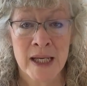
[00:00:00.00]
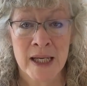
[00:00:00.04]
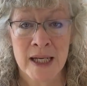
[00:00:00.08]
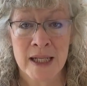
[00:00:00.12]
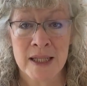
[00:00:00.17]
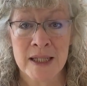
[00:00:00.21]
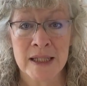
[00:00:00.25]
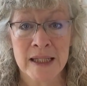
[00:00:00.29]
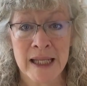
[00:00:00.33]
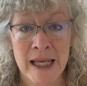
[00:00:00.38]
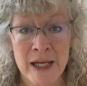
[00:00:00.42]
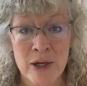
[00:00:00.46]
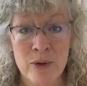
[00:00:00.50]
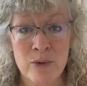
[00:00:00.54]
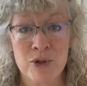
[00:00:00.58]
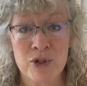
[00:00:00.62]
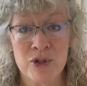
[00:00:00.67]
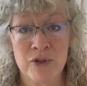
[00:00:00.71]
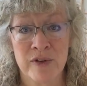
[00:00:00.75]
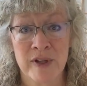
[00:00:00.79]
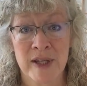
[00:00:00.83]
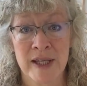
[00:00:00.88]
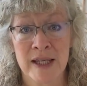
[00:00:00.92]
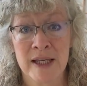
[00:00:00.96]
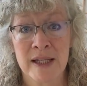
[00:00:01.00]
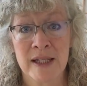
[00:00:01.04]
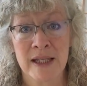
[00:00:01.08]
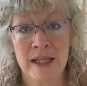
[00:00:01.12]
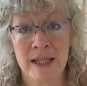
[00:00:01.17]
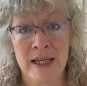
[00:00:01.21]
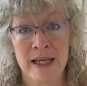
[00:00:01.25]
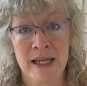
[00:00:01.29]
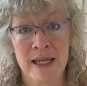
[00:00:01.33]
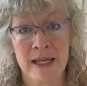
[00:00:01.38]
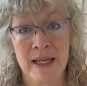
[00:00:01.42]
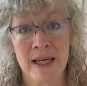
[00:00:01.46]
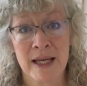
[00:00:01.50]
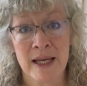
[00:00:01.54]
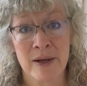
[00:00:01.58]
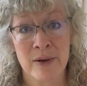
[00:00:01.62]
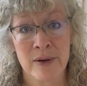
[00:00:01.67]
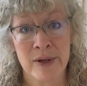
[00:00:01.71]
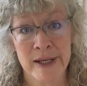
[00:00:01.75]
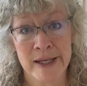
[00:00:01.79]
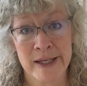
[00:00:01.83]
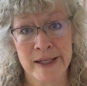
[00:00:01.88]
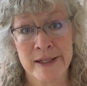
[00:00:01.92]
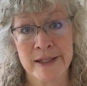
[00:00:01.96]
And the language of healing
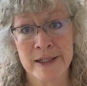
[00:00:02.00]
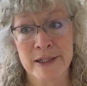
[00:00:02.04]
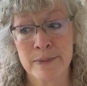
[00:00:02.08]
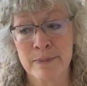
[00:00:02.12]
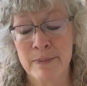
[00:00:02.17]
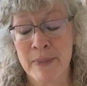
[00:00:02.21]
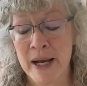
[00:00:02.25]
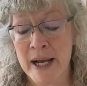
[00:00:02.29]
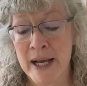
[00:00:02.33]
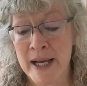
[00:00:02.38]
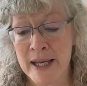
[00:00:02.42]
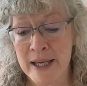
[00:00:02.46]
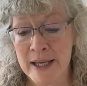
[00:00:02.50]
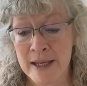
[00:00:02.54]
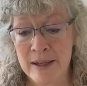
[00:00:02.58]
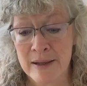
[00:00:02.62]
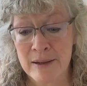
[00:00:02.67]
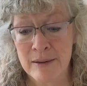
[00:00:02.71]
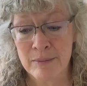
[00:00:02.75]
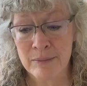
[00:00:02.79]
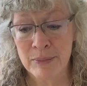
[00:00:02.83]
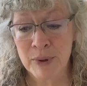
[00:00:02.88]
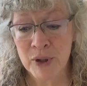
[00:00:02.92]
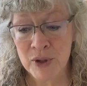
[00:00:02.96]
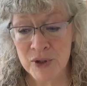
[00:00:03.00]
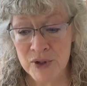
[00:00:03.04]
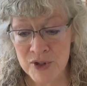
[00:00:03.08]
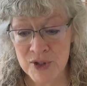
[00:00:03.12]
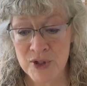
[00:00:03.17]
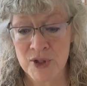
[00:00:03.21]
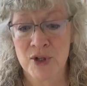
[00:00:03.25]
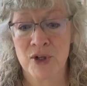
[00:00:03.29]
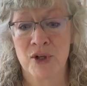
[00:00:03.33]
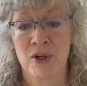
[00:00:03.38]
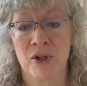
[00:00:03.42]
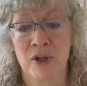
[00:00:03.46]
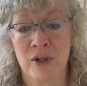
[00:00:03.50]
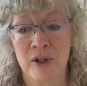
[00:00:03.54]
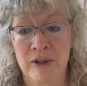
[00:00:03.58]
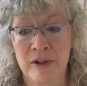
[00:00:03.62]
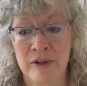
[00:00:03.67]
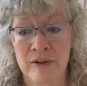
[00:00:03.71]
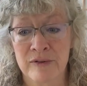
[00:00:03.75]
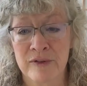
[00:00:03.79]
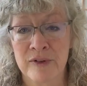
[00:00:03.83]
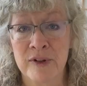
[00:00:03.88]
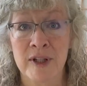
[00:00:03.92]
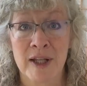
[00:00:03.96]
is my
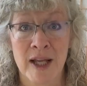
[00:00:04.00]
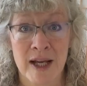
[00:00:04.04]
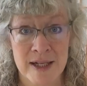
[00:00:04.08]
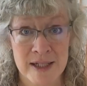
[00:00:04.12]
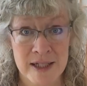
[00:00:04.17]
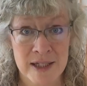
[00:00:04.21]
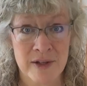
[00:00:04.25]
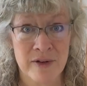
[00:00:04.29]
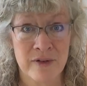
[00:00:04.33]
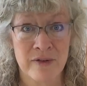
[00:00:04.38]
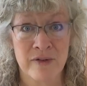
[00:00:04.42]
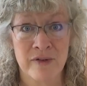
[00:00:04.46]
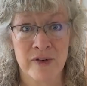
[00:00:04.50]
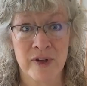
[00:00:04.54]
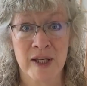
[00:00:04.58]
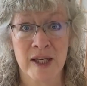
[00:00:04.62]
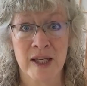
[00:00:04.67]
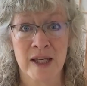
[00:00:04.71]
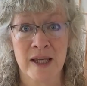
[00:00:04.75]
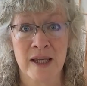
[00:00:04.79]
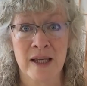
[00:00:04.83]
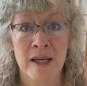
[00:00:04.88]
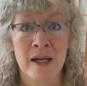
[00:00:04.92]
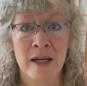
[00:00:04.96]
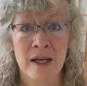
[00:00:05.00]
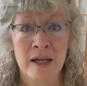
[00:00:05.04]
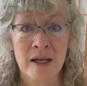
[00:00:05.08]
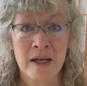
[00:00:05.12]
personal philosophy